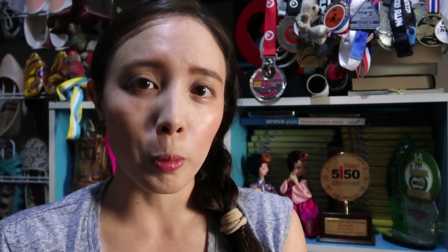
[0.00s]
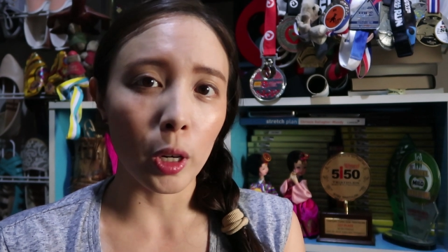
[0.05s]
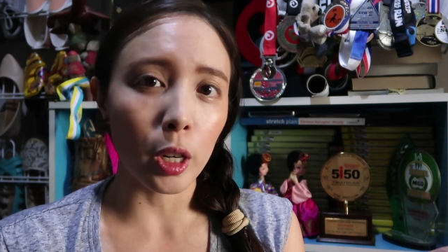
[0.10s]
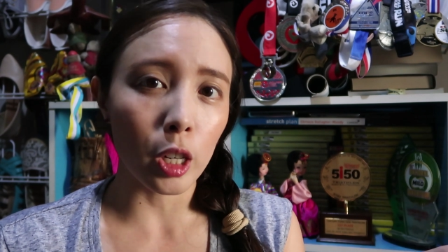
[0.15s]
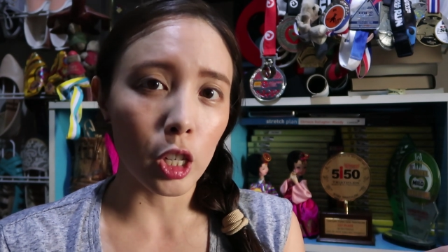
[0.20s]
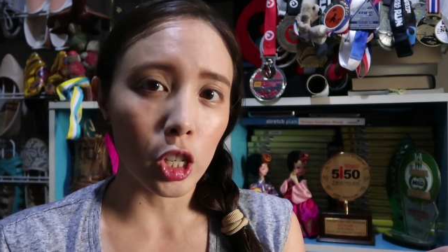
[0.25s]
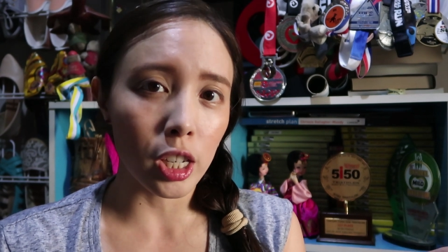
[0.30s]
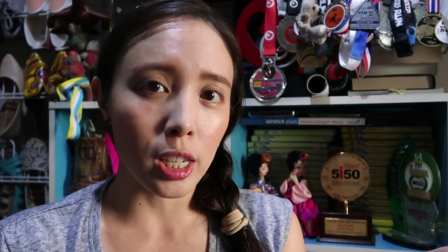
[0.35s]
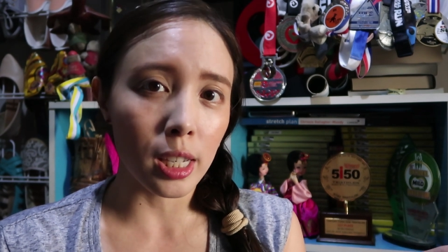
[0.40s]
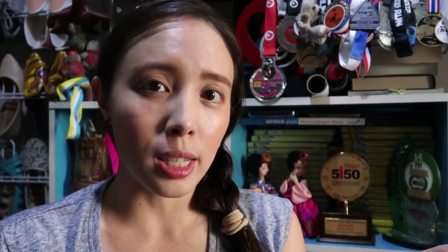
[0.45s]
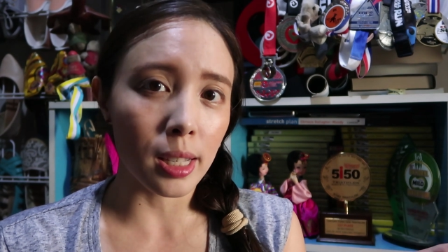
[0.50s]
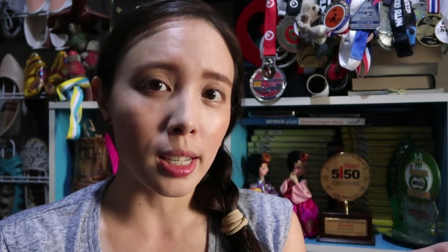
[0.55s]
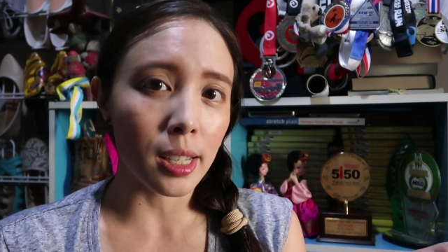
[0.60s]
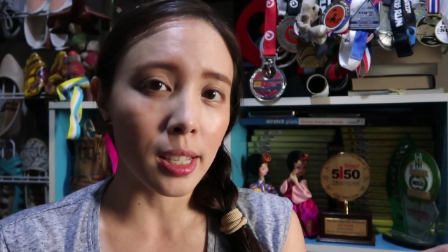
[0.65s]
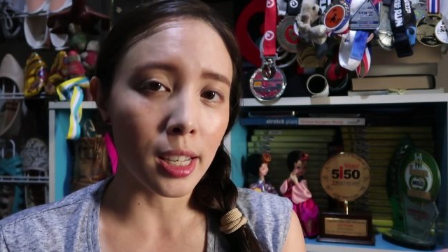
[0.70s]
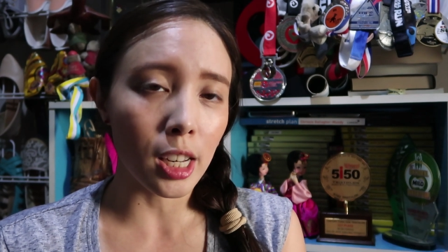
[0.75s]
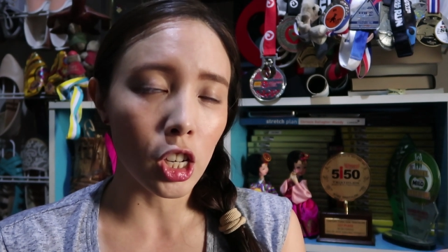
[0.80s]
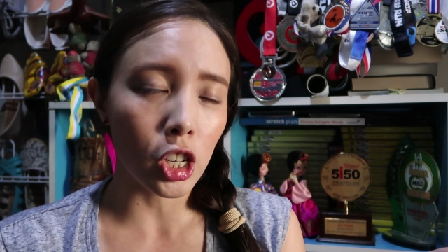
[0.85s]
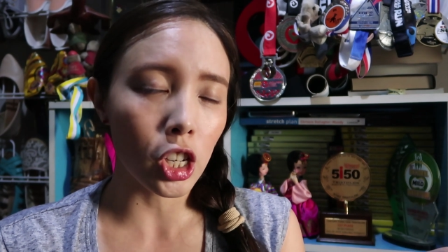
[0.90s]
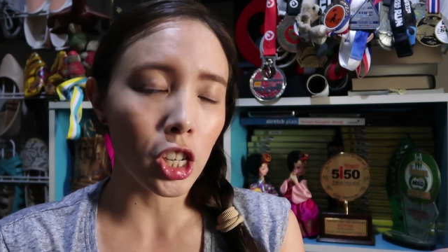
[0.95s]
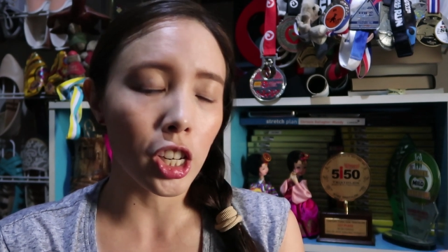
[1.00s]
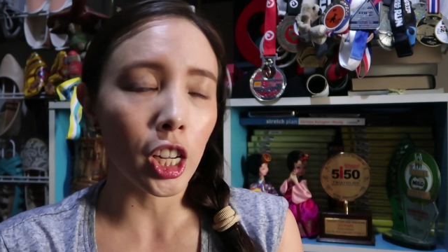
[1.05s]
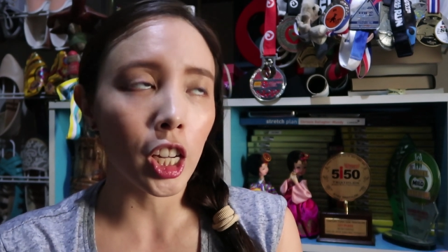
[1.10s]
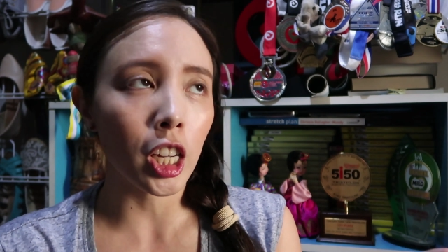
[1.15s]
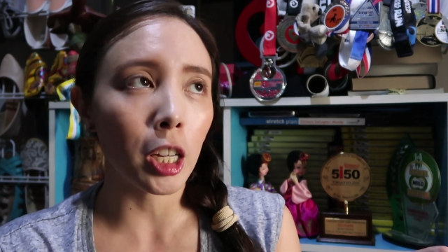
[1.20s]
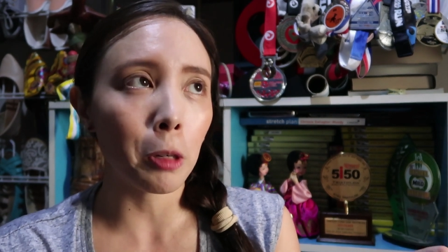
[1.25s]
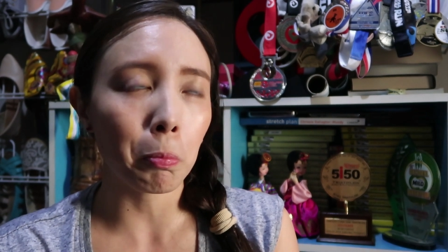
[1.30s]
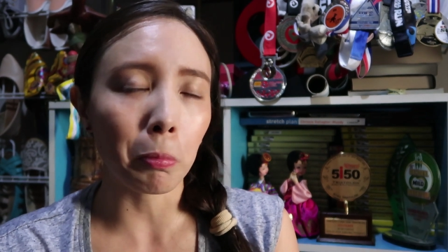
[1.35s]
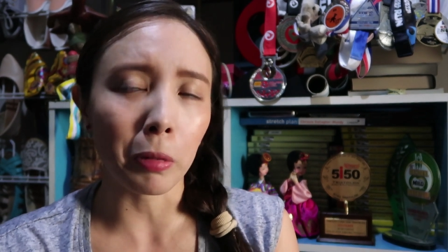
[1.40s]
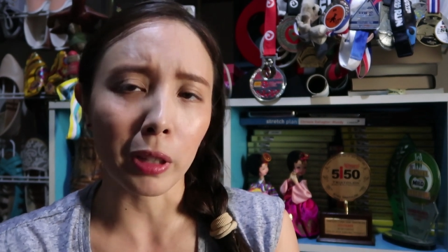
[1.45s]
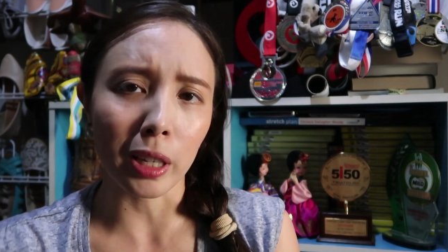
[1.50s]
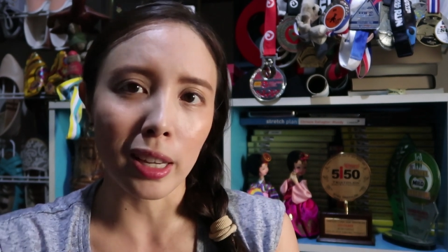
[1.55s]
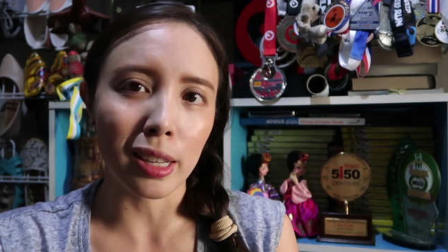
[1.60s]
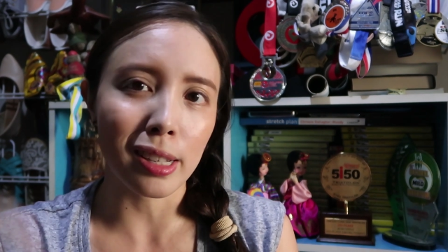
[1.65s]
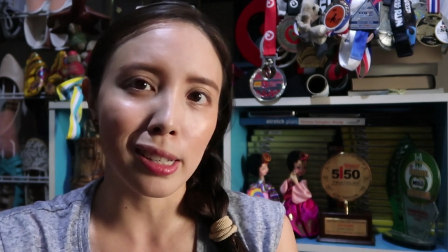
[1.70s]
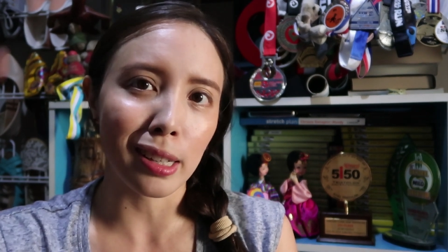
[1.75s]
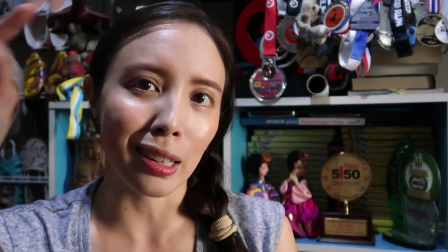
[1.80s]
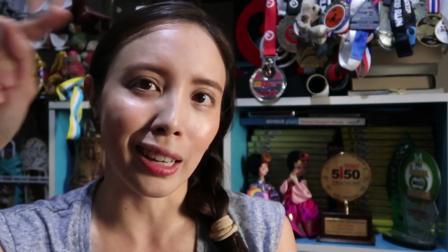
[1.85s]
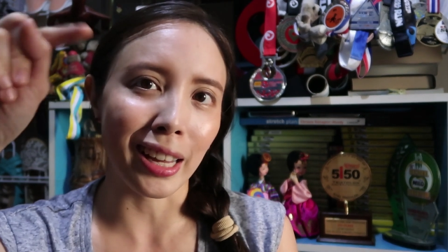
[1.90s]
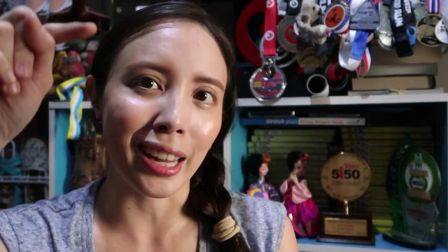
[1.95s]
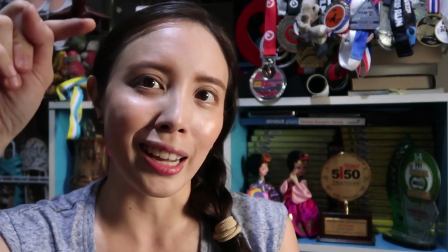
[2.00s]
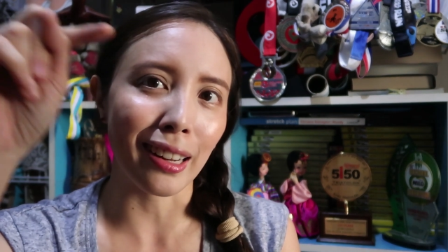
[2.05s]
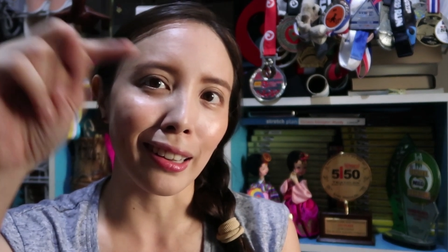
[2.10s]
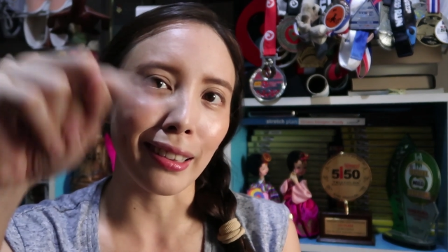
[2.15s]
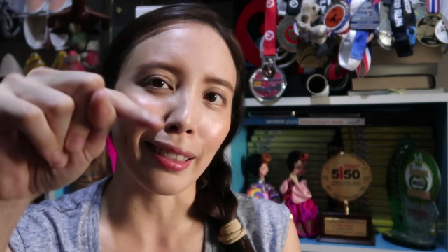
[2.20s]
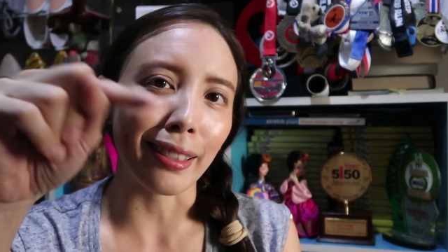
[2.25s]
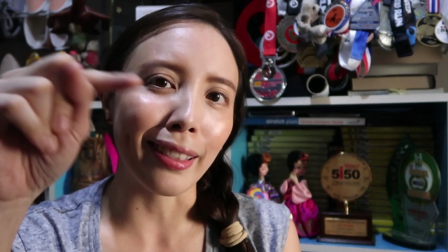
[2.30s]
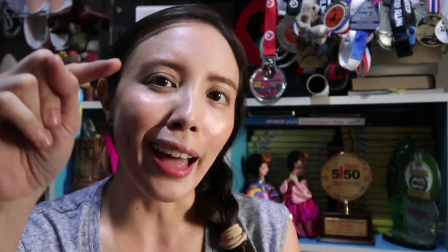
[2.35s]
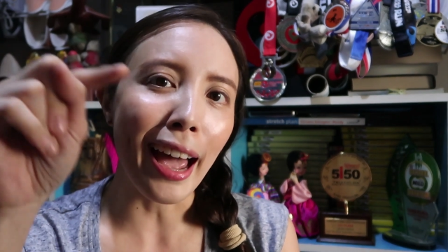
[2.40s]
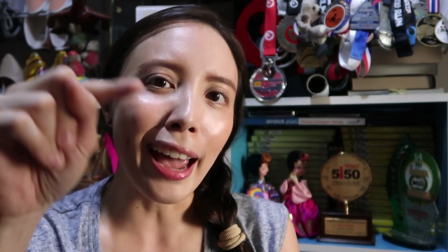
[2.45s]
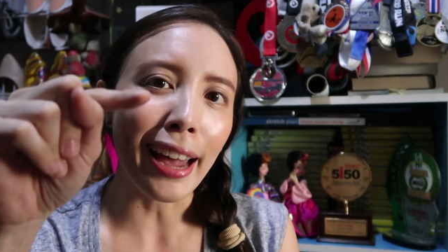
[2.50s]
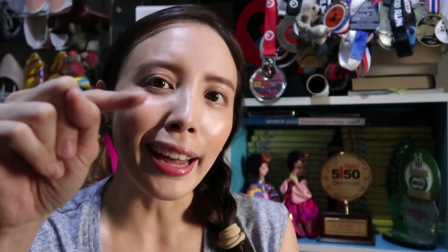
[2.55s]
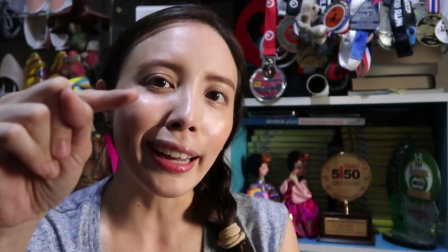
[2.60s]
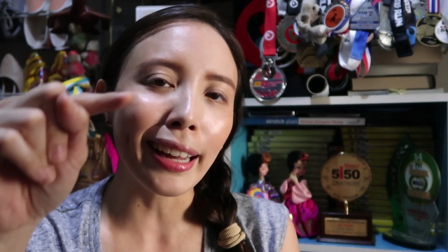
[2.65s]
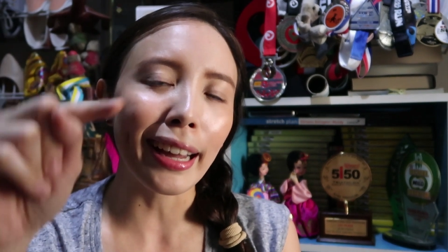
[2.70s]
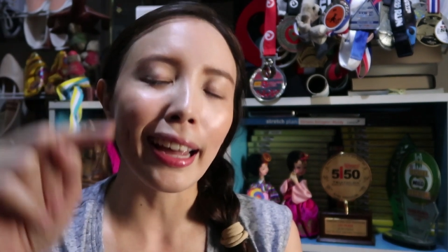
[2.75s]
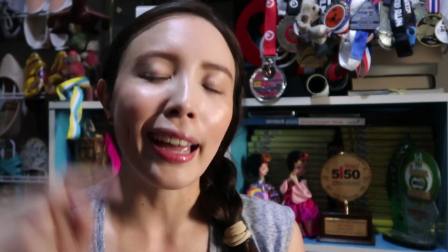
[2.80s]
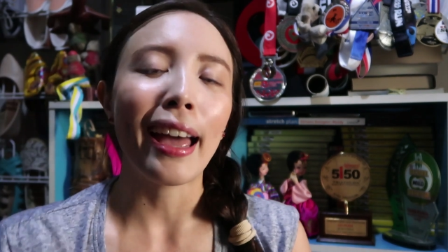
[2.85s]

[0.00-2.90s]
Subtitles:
purchase decision, please click like.